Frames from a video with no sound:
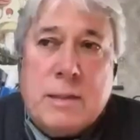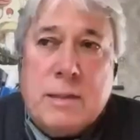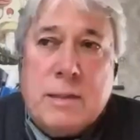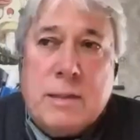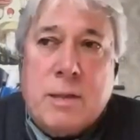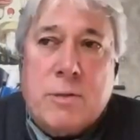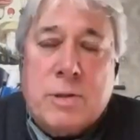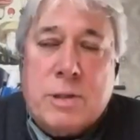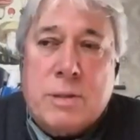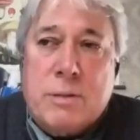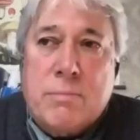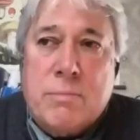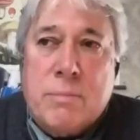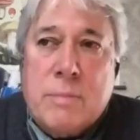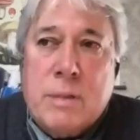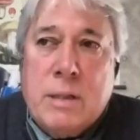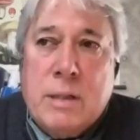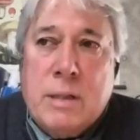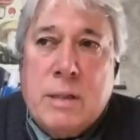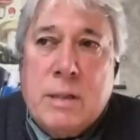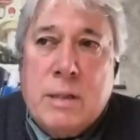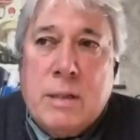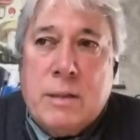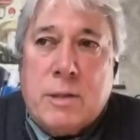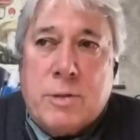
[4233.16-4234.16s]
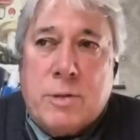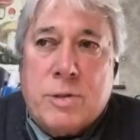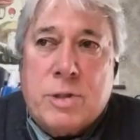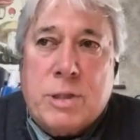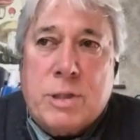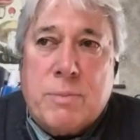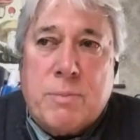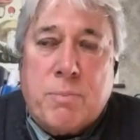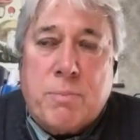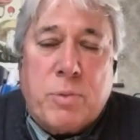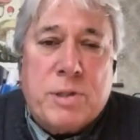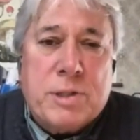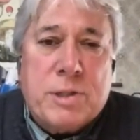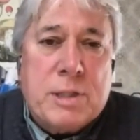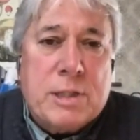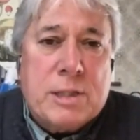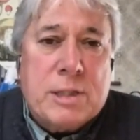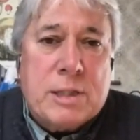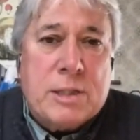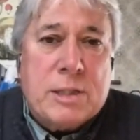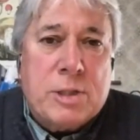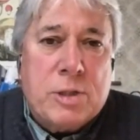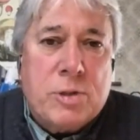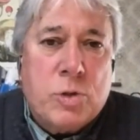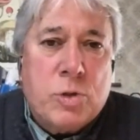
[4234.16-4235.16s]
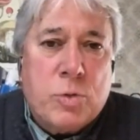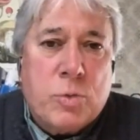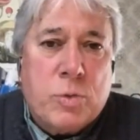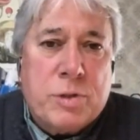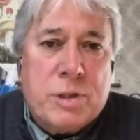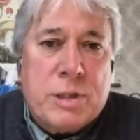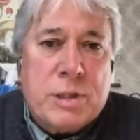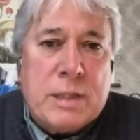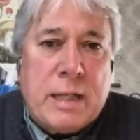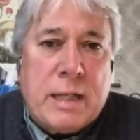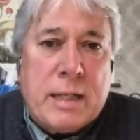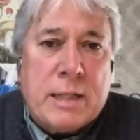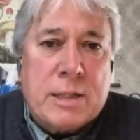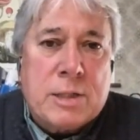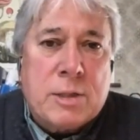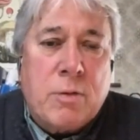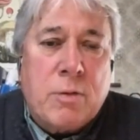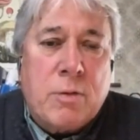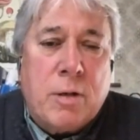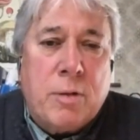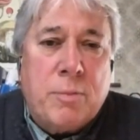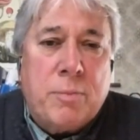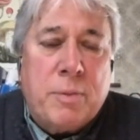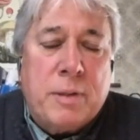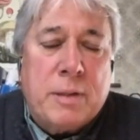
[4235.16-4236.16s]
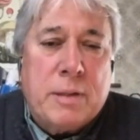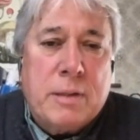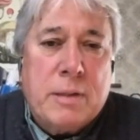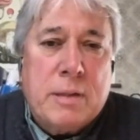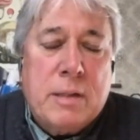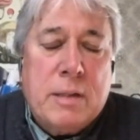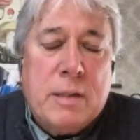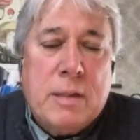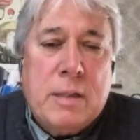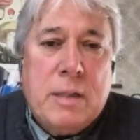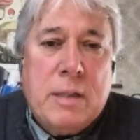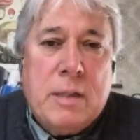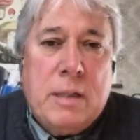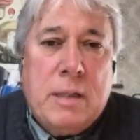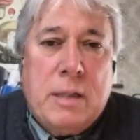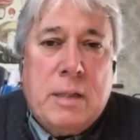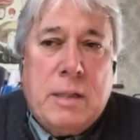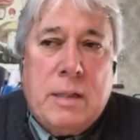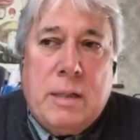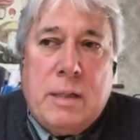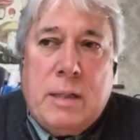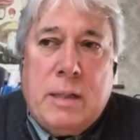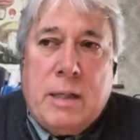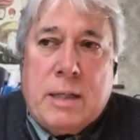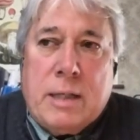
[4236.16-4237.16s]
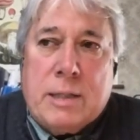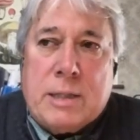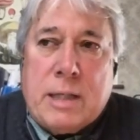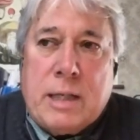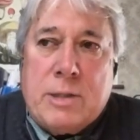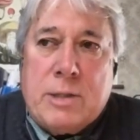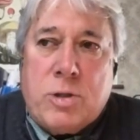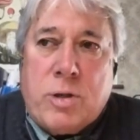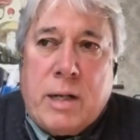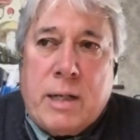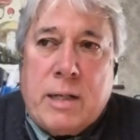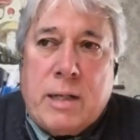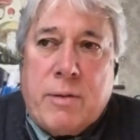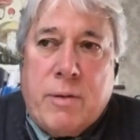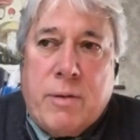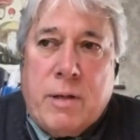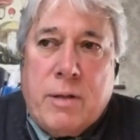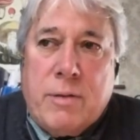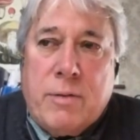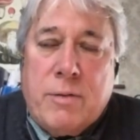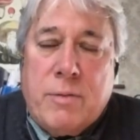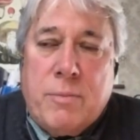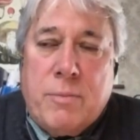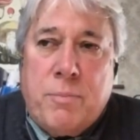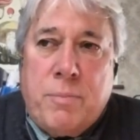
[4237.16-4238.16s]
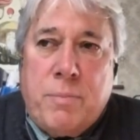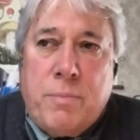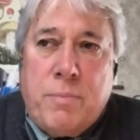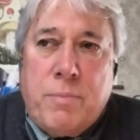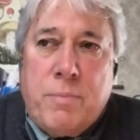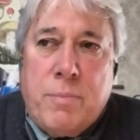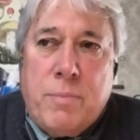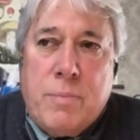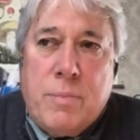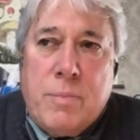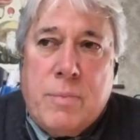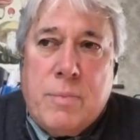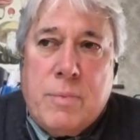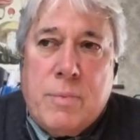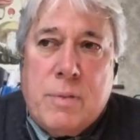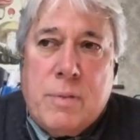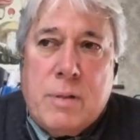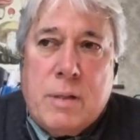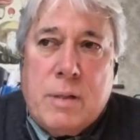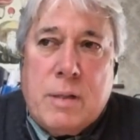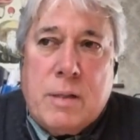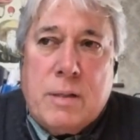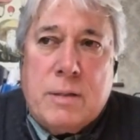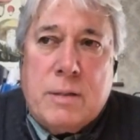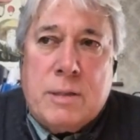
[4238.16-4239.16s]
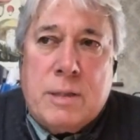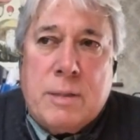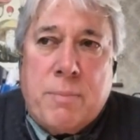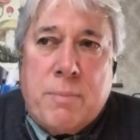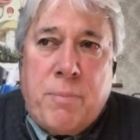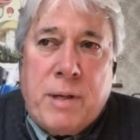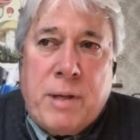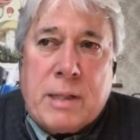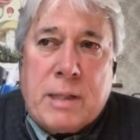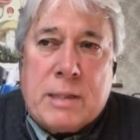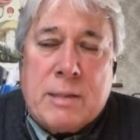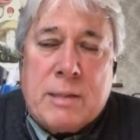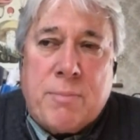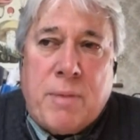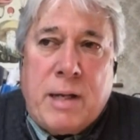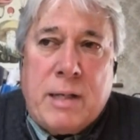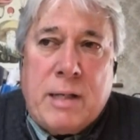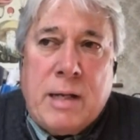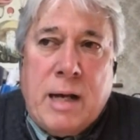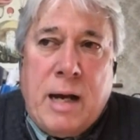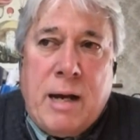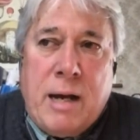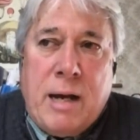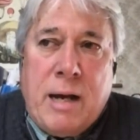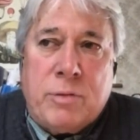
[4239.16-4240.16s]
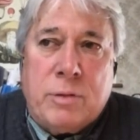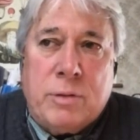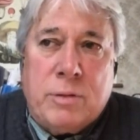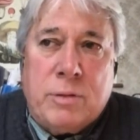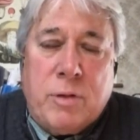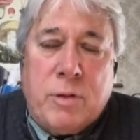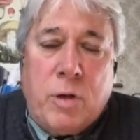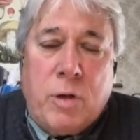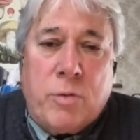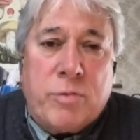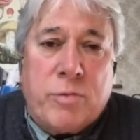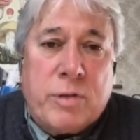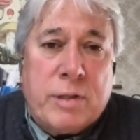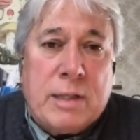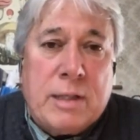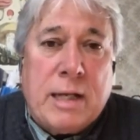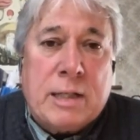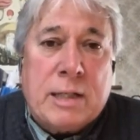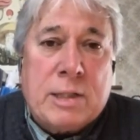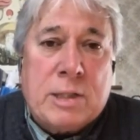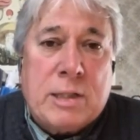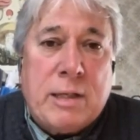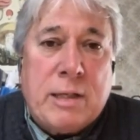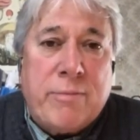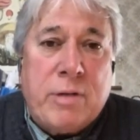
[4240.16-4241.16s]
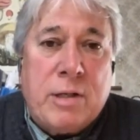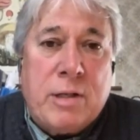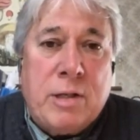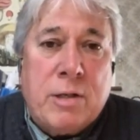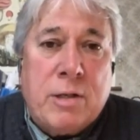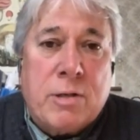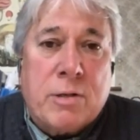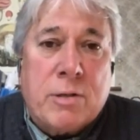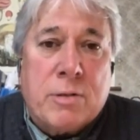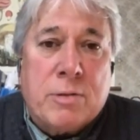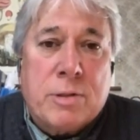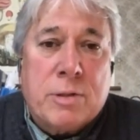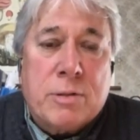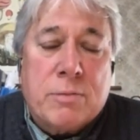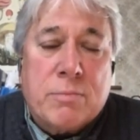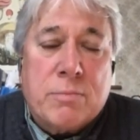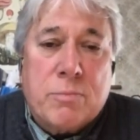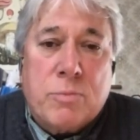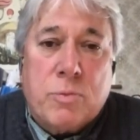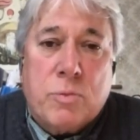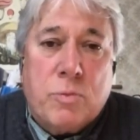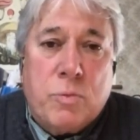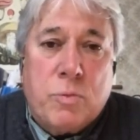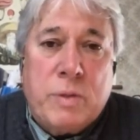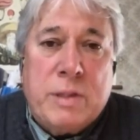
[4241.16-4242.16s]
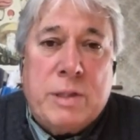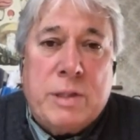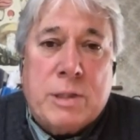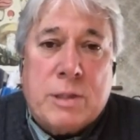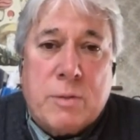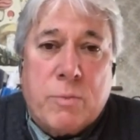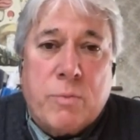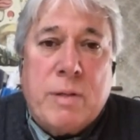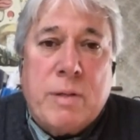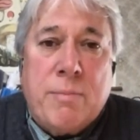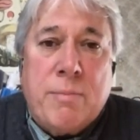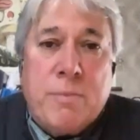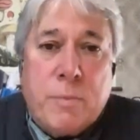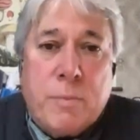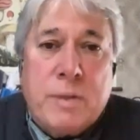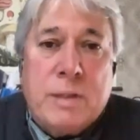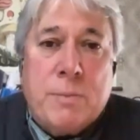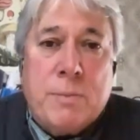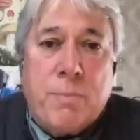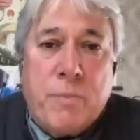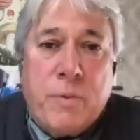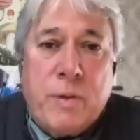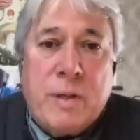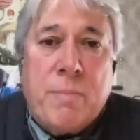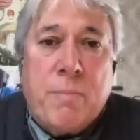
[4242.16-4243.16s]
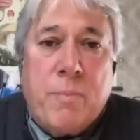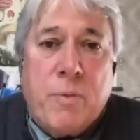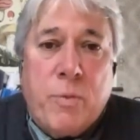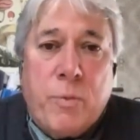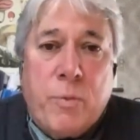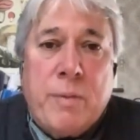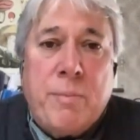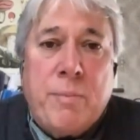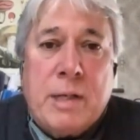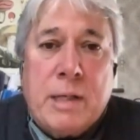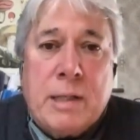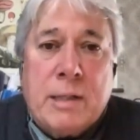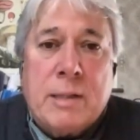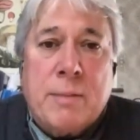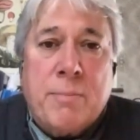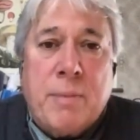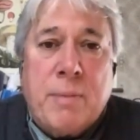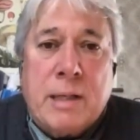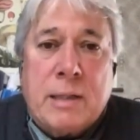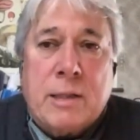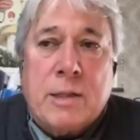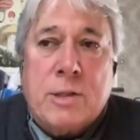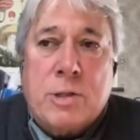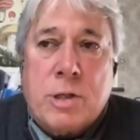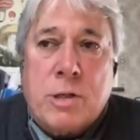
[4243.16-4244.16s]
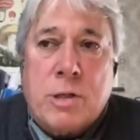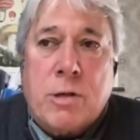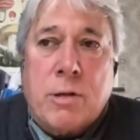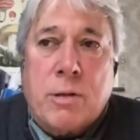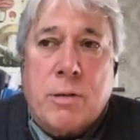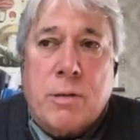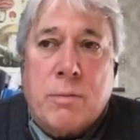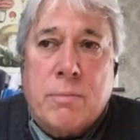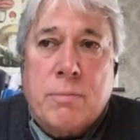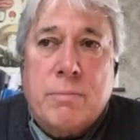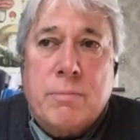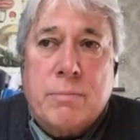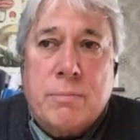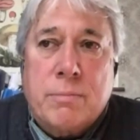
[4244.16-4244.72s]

there's there's business as usual, status quo, but as I try to depict in my novel, over the next seven years, we we we we begin to make the turn.